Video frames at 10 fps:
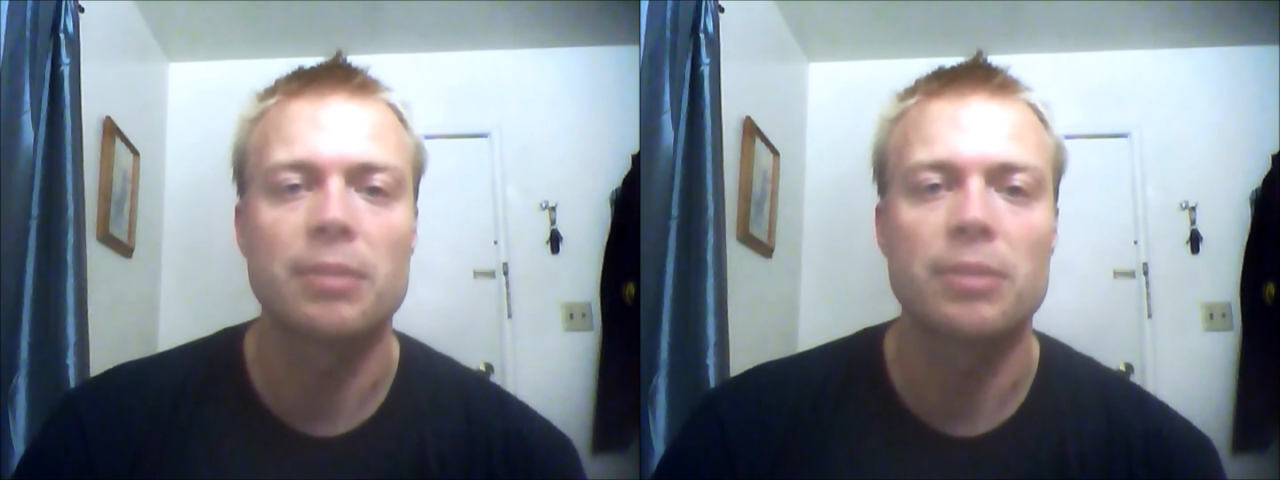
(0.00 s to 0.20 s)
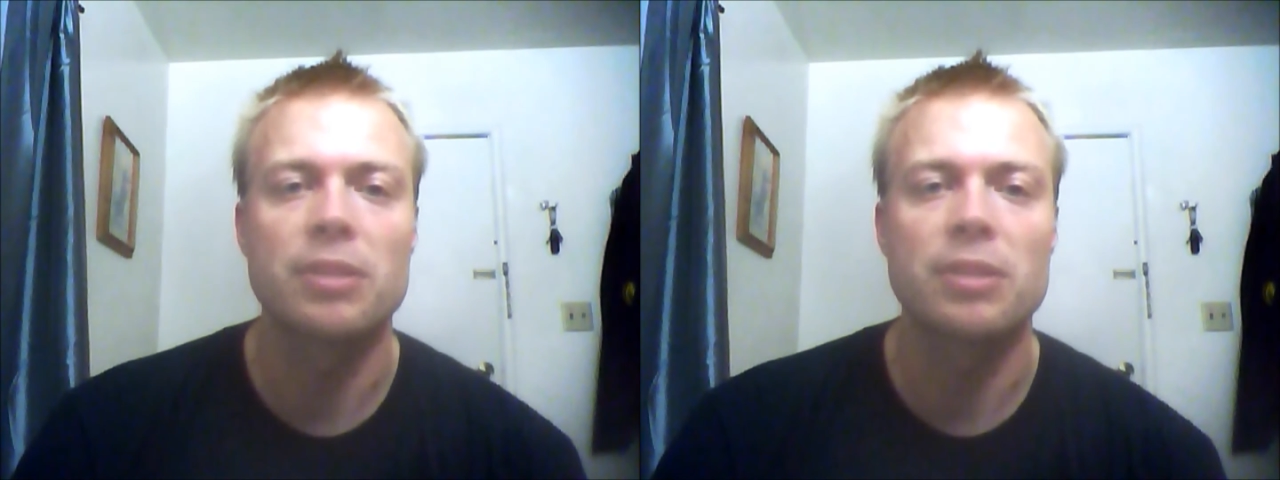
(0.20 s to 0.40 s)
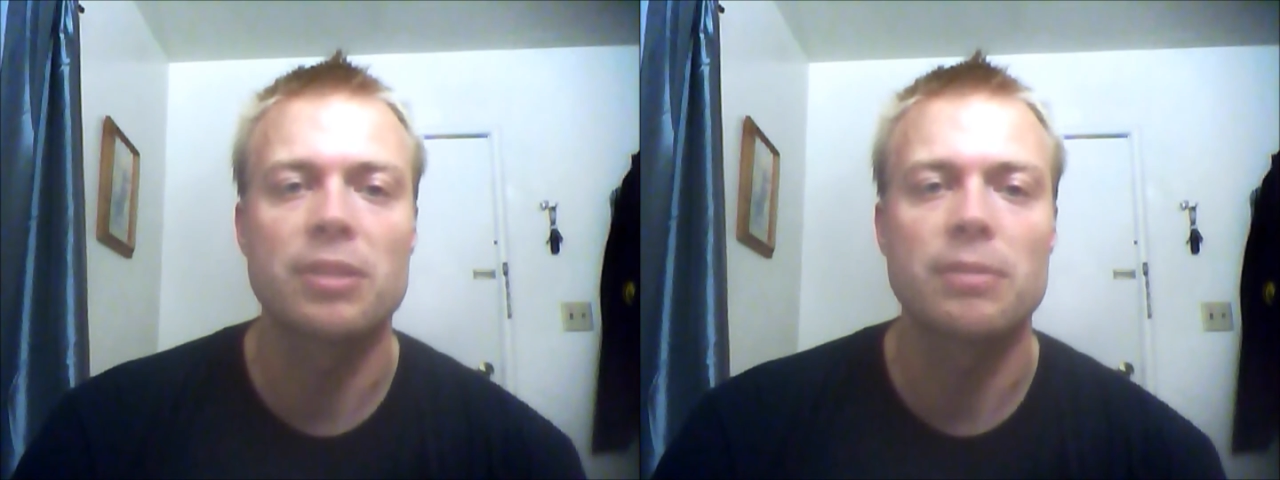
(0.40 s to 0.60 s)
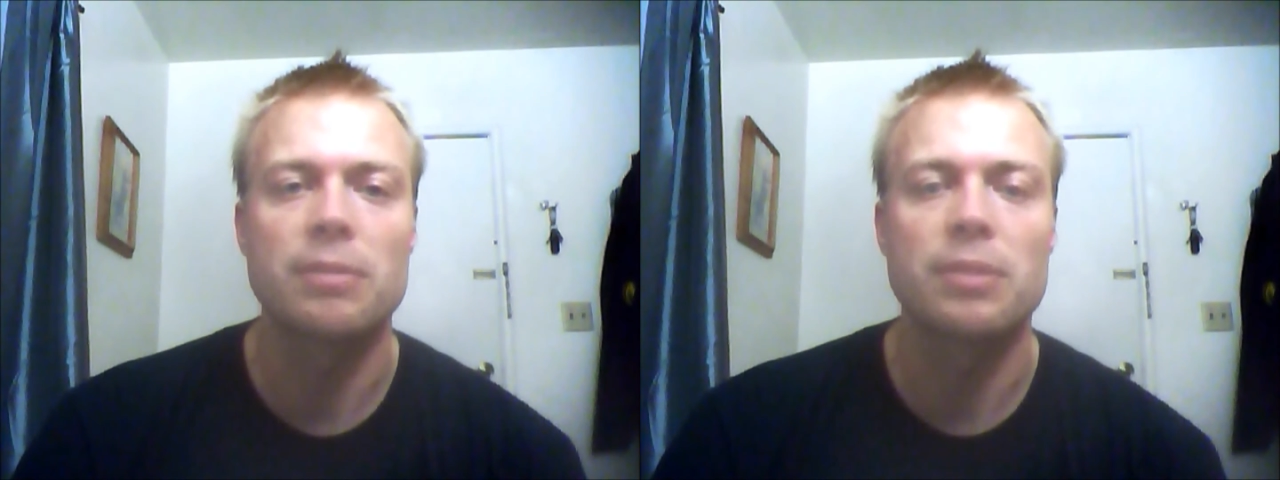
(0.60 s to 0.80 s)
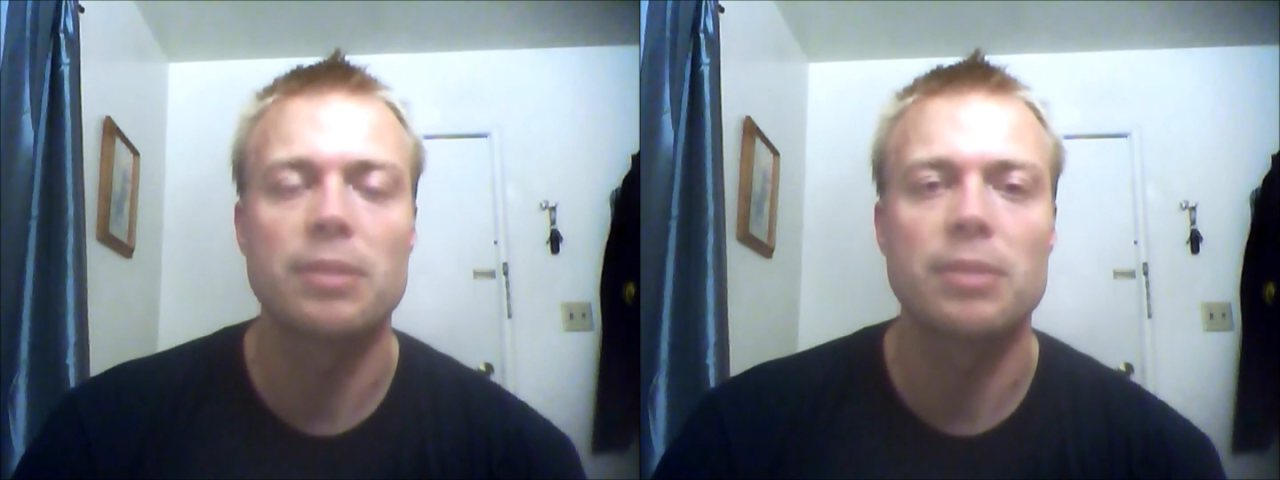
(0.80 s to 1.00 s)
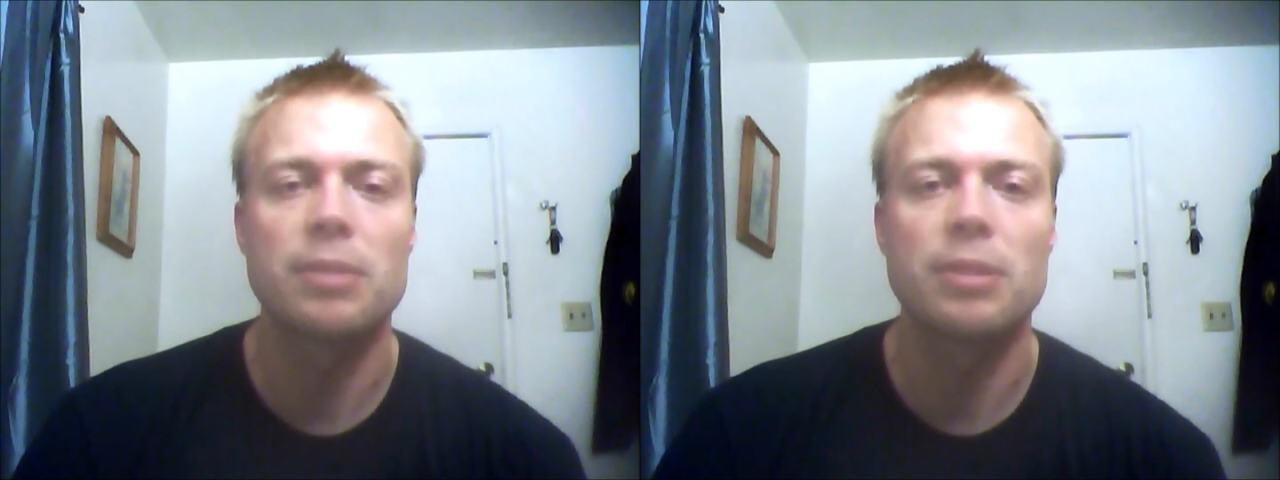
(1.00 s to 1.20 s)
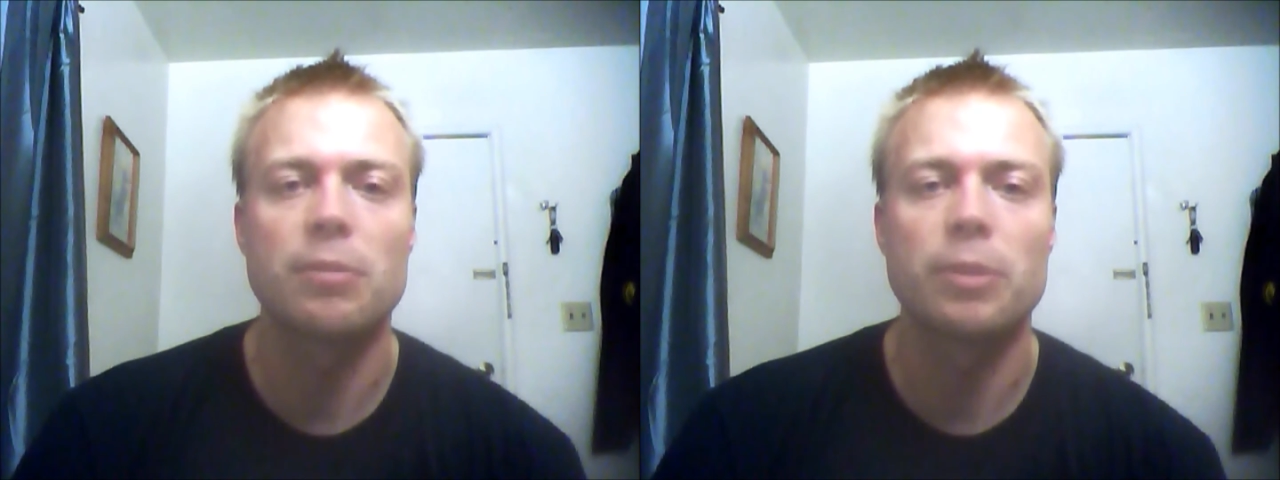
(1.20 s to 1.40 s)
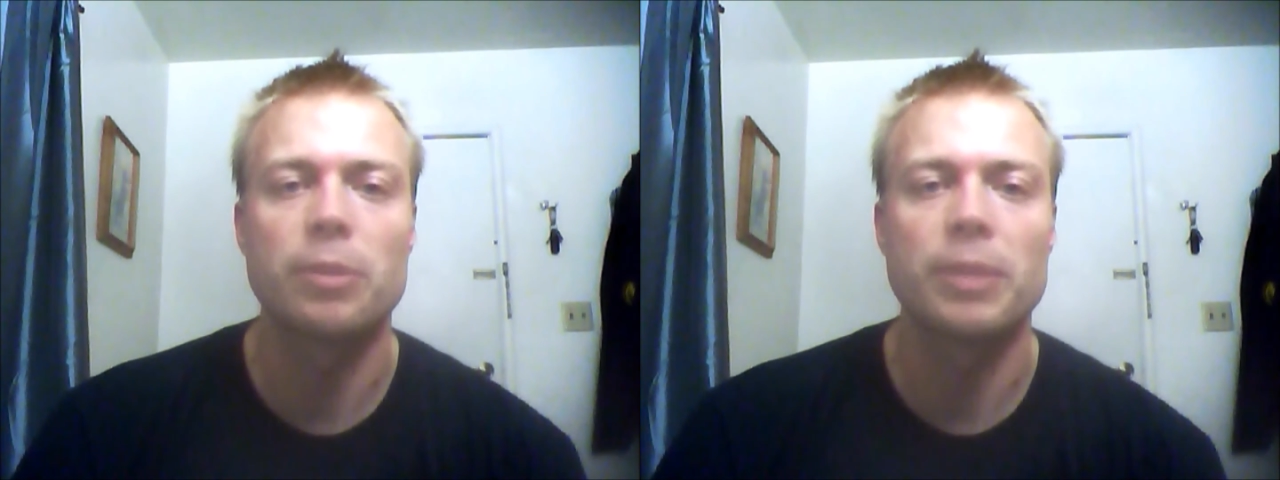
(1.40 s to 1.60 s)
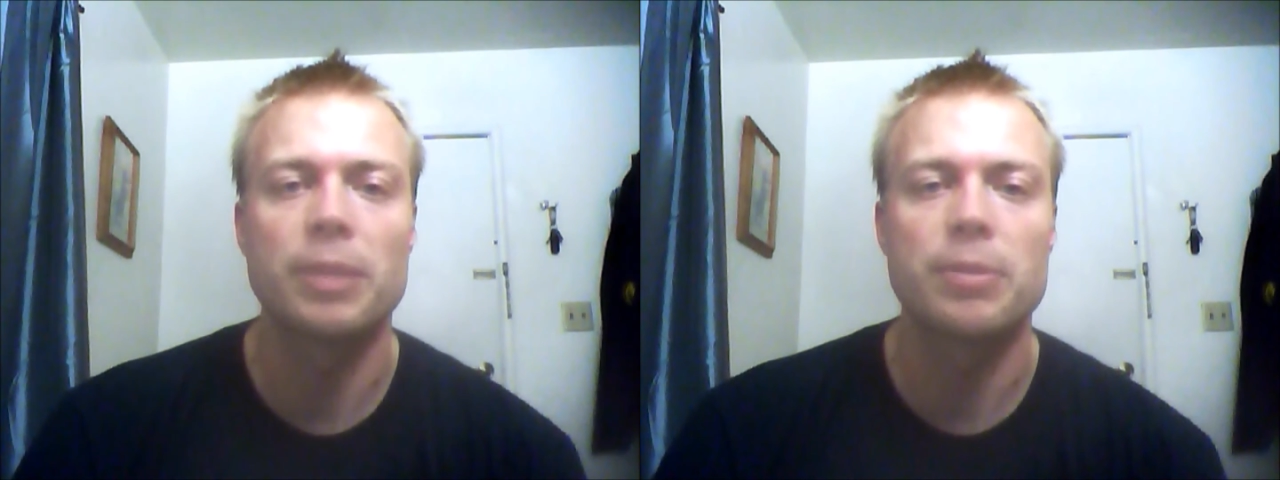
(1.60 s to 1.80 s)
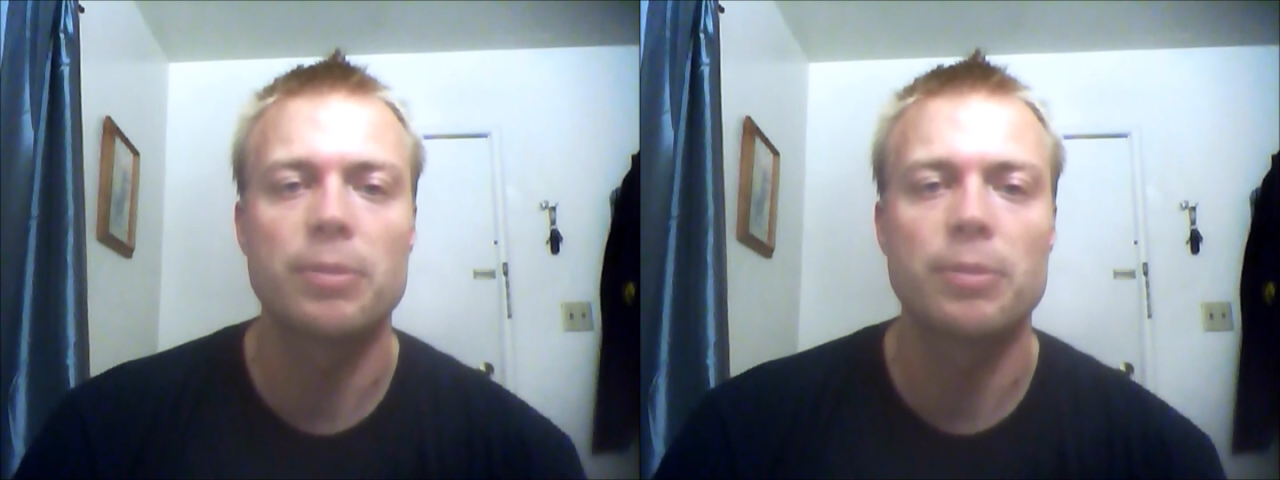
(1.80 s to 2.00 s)
just because it seemed to work my
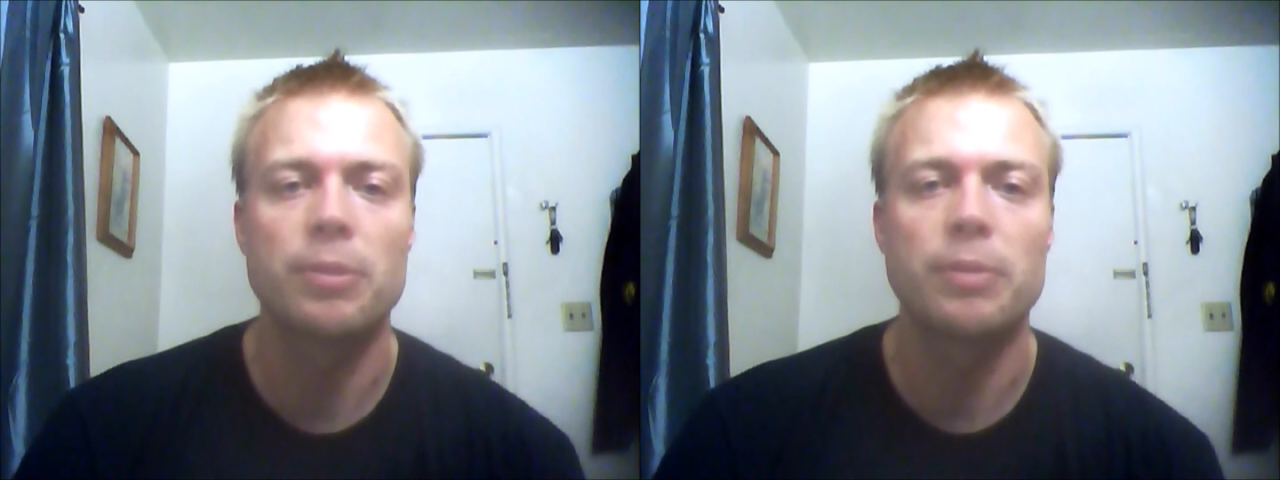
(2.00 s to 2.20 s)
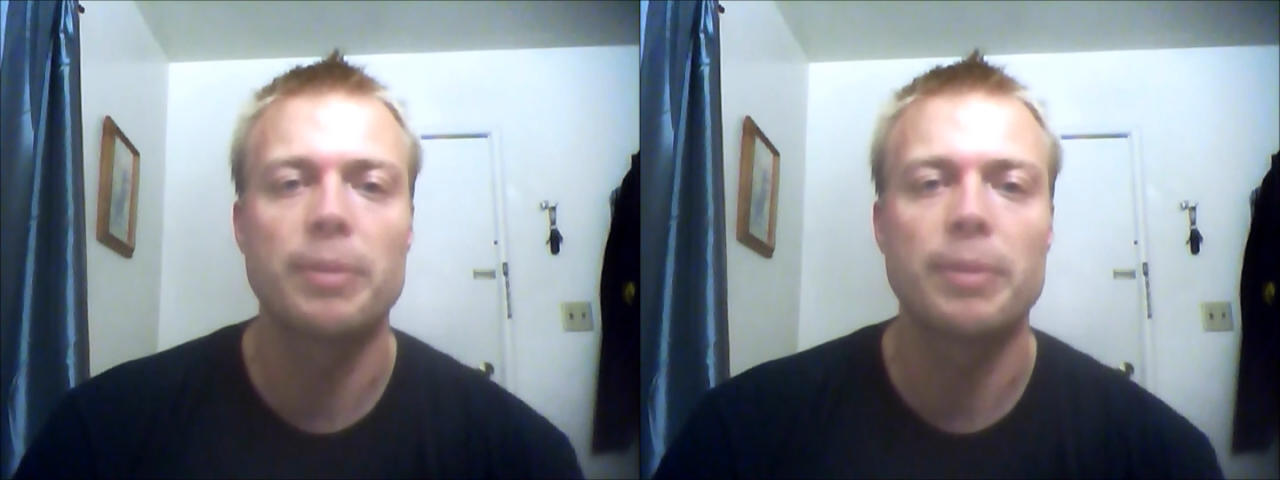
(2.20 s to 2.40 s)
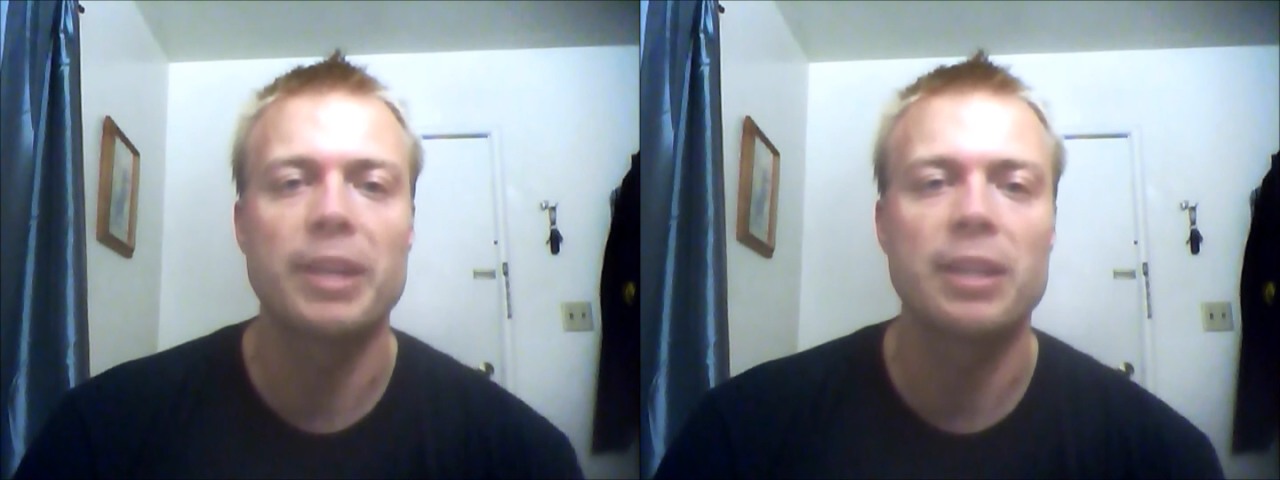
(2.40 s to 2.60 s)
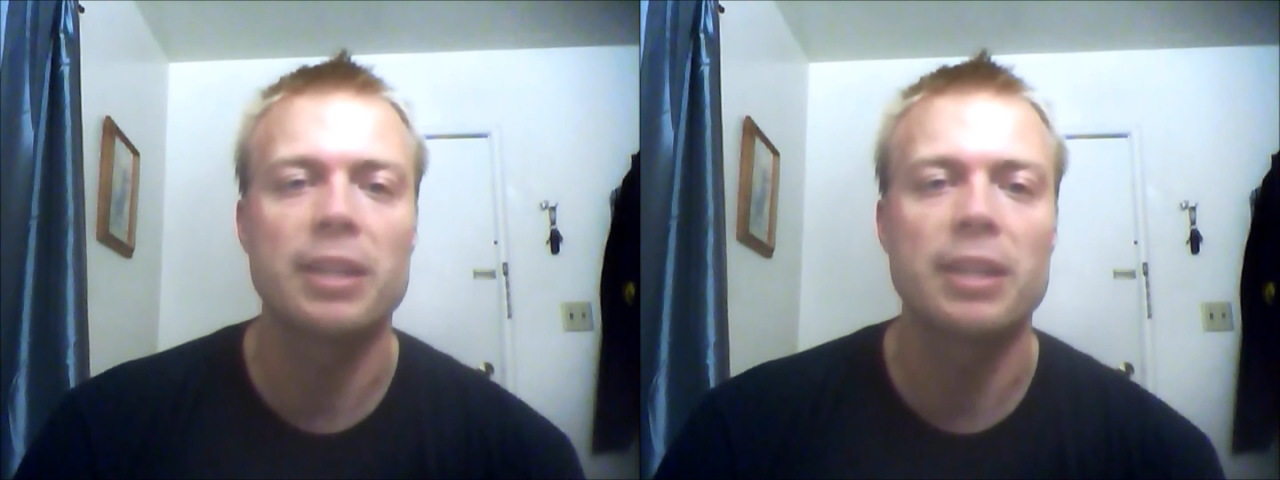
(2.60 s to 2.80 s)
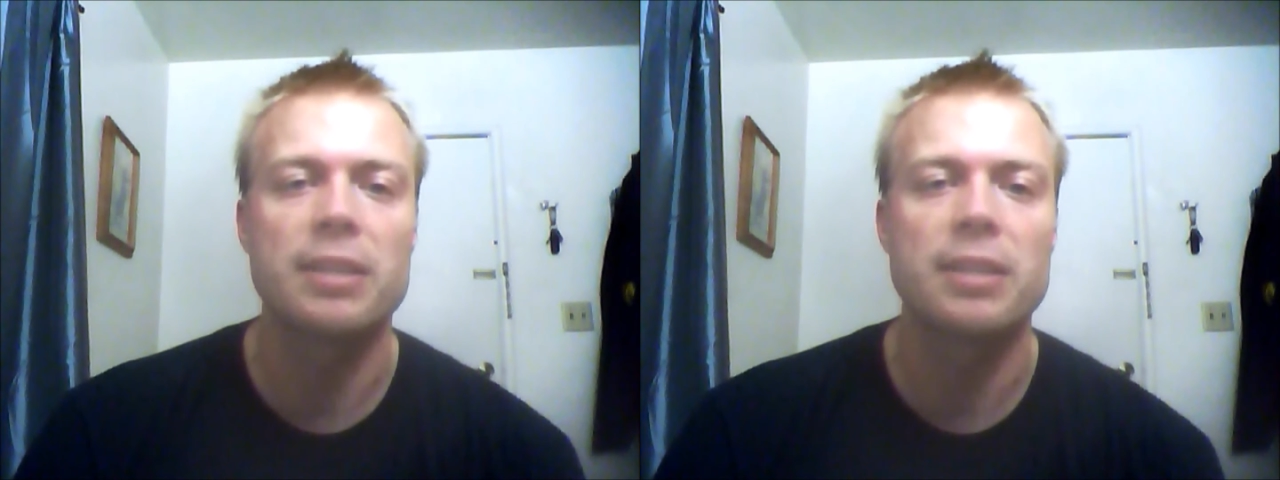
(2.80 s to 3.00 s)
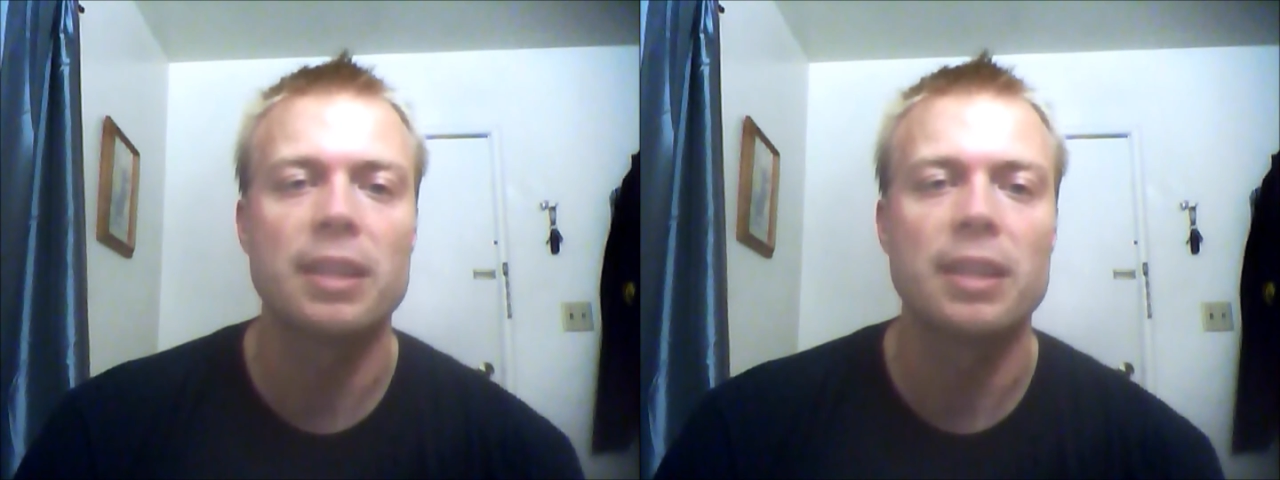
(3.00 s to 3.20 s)
hips more and my back less.